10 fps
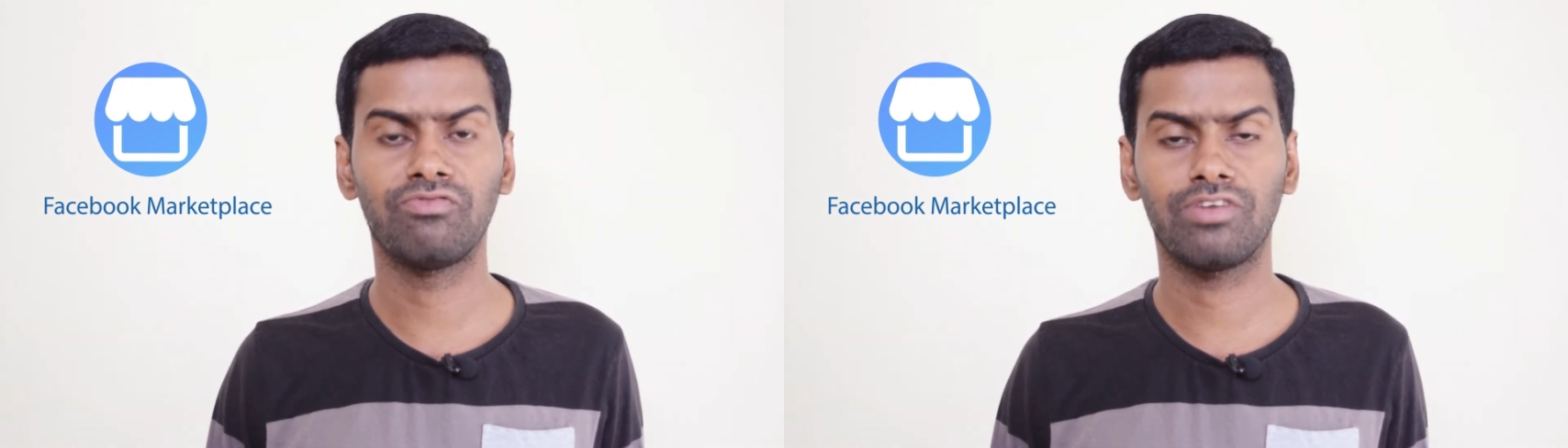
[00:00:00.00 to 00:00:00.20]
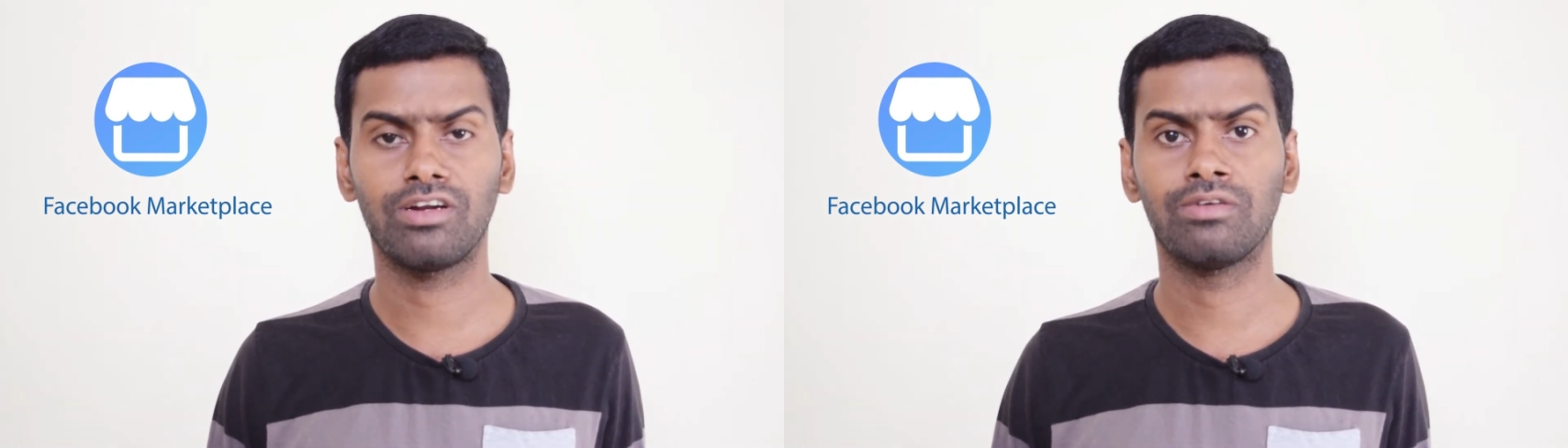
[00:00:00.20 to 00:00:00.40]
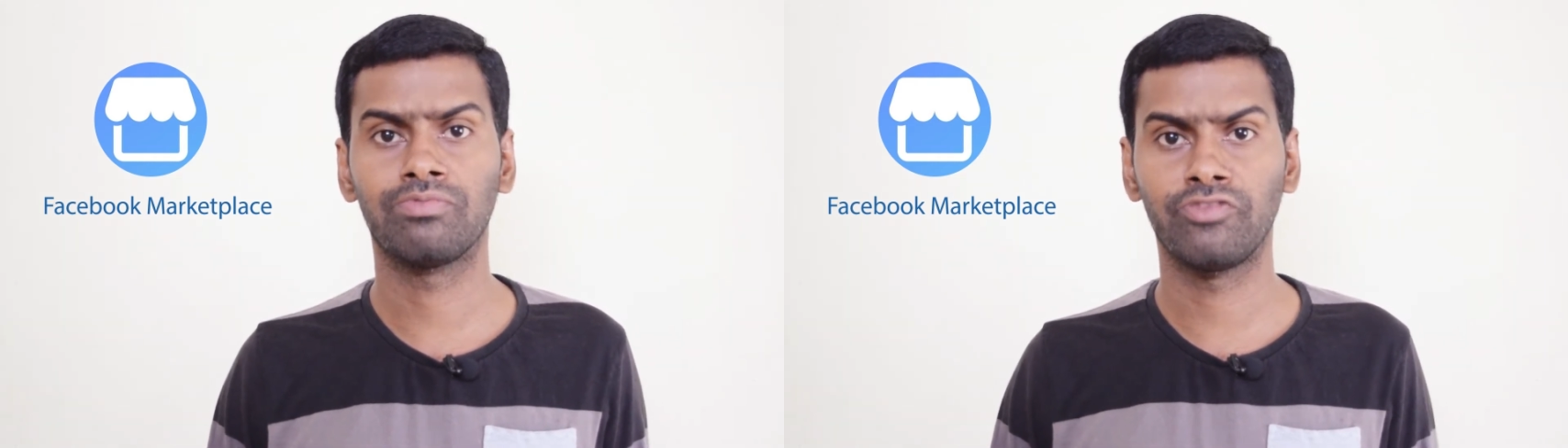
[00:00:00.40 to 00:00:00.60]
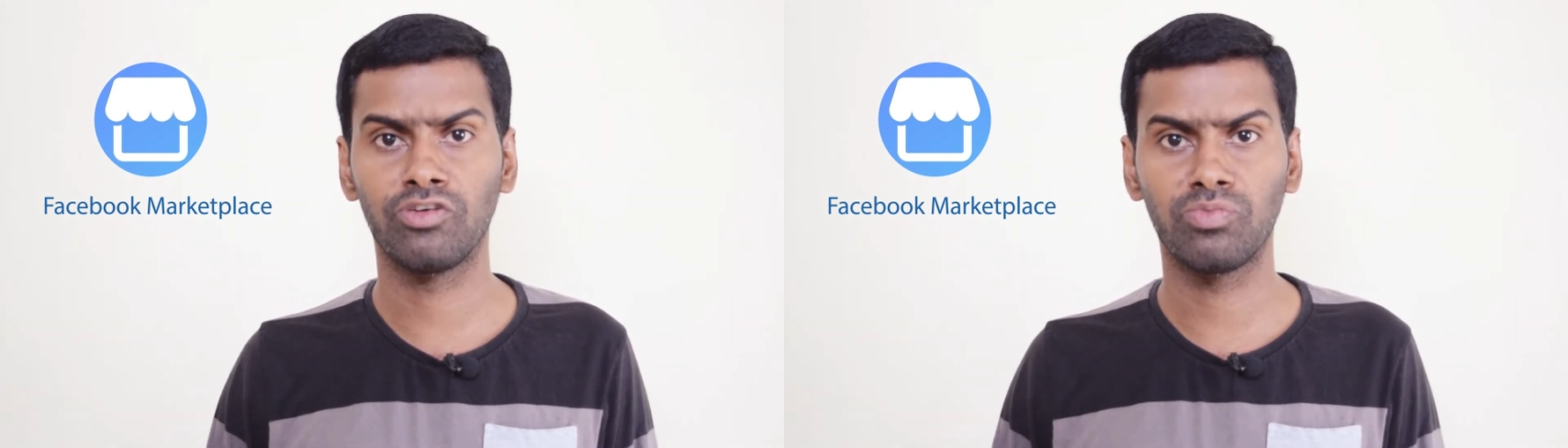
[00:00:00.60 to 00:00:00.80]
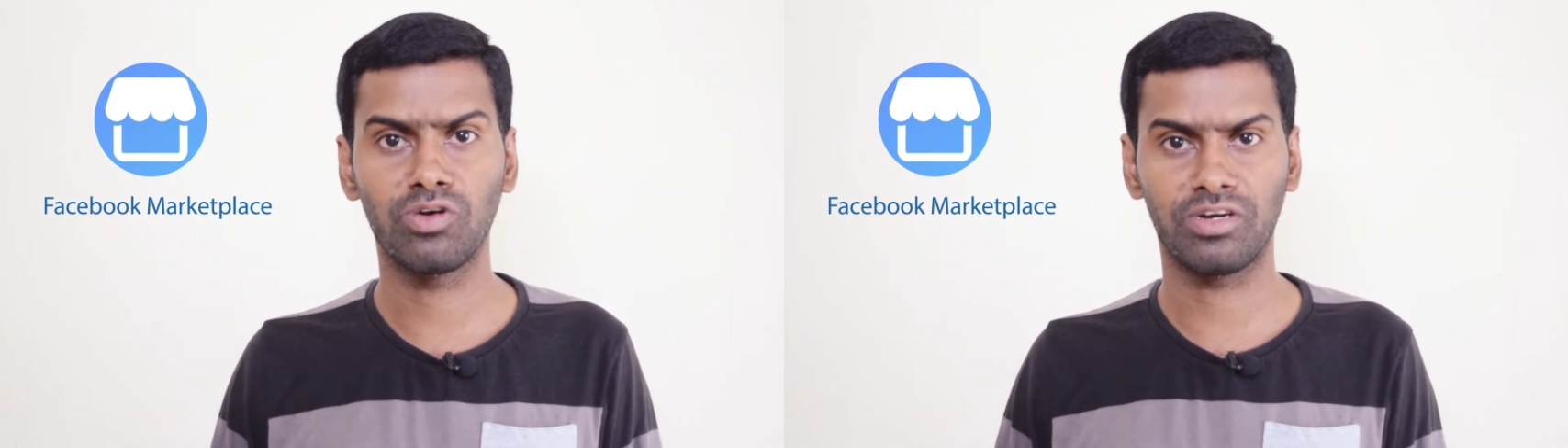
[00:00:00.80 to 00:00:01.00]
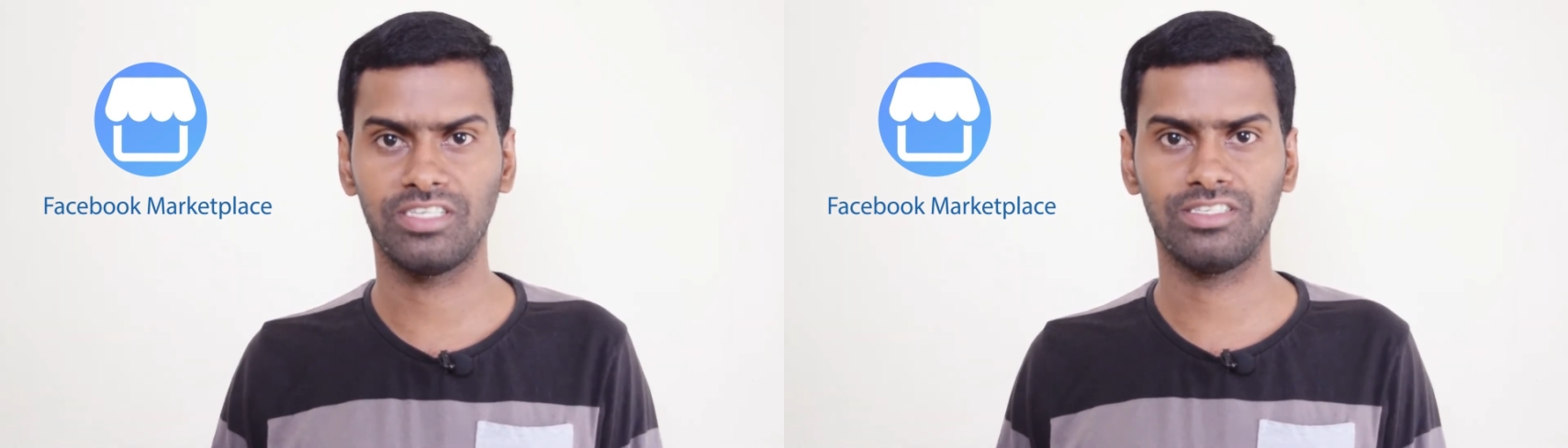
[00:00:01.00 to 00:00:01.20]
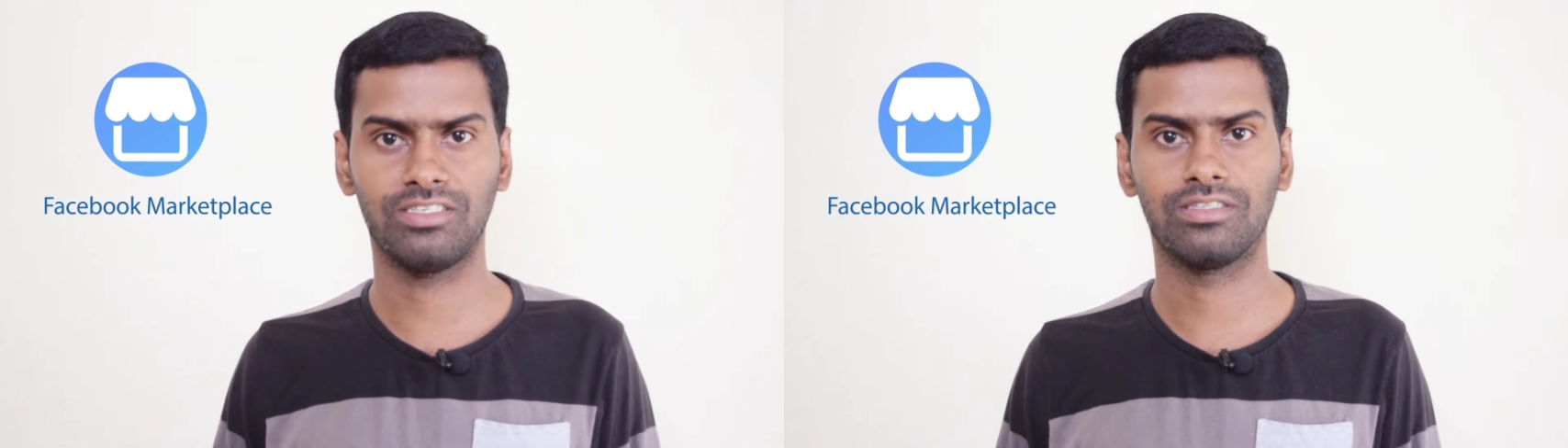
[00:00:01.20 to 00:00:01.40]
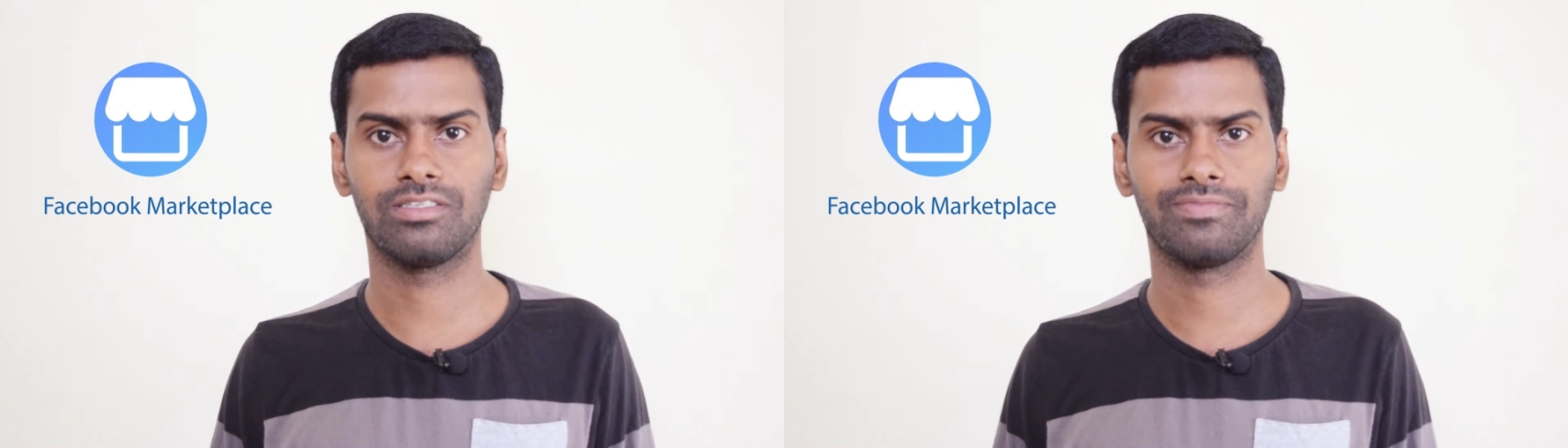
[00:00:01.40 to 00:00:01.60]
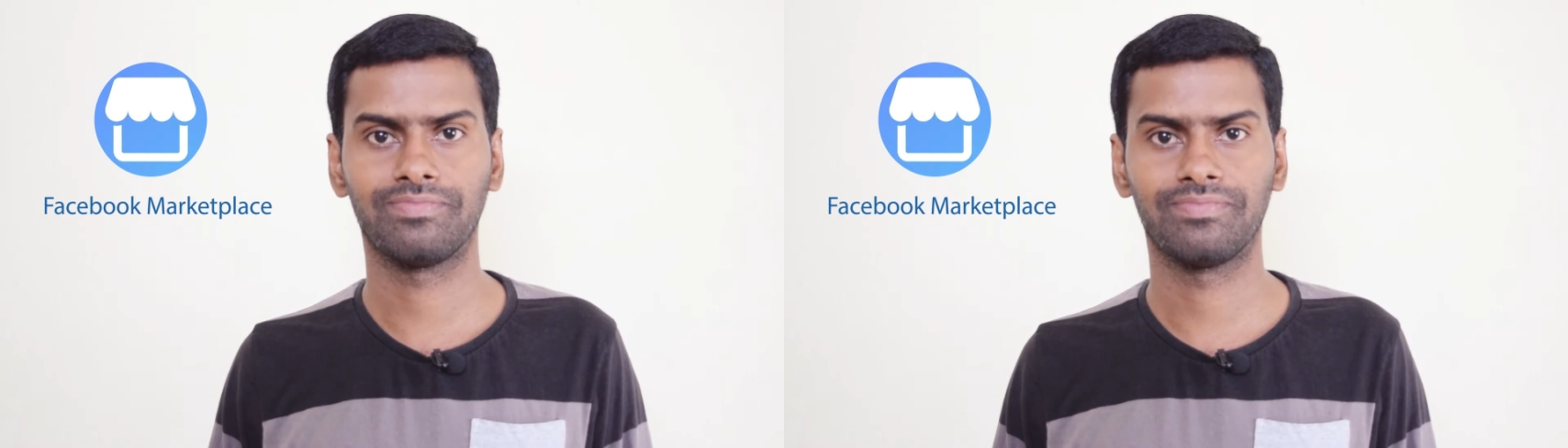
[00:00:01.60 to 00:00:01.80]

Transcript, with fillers: for few more regions.